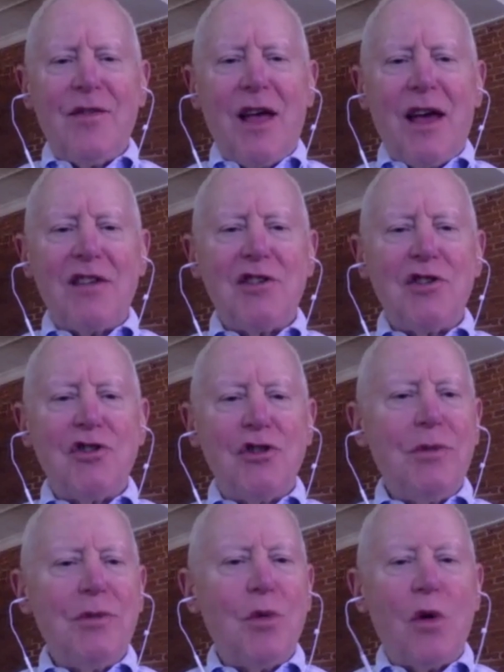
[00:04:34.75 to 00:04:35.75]
And I said,
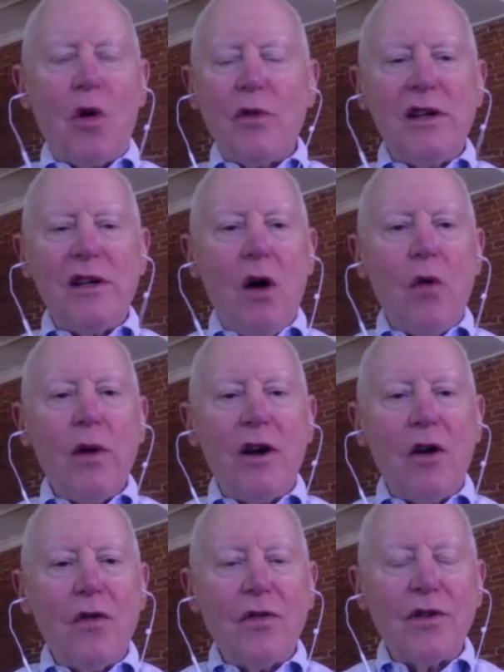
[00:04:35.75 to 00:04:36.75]
Jimmy, we're only going
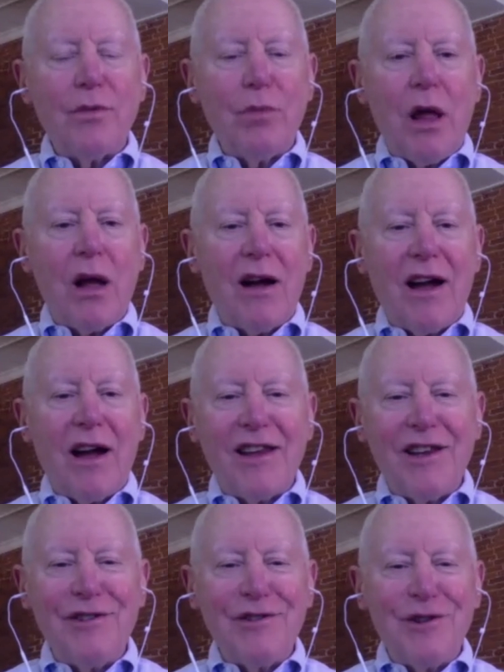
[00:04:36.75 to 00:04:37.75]
over to Block
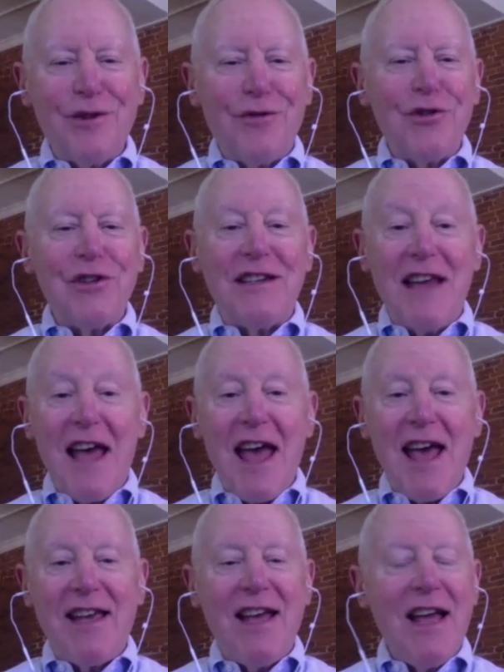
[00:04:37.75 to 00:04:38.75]
Island, you know, for the
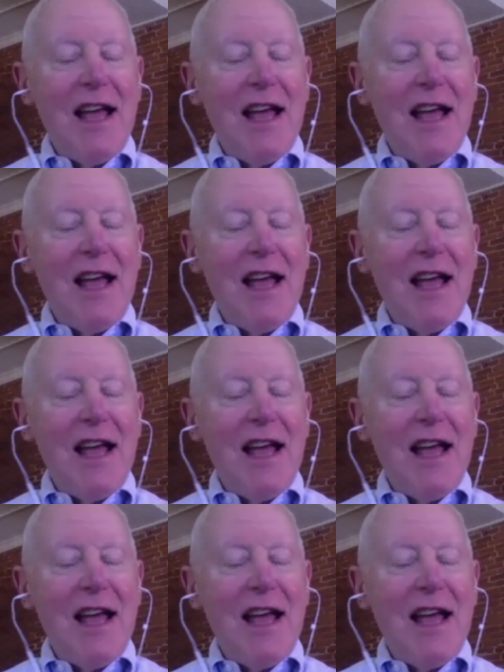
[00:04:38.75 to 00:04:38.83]
day.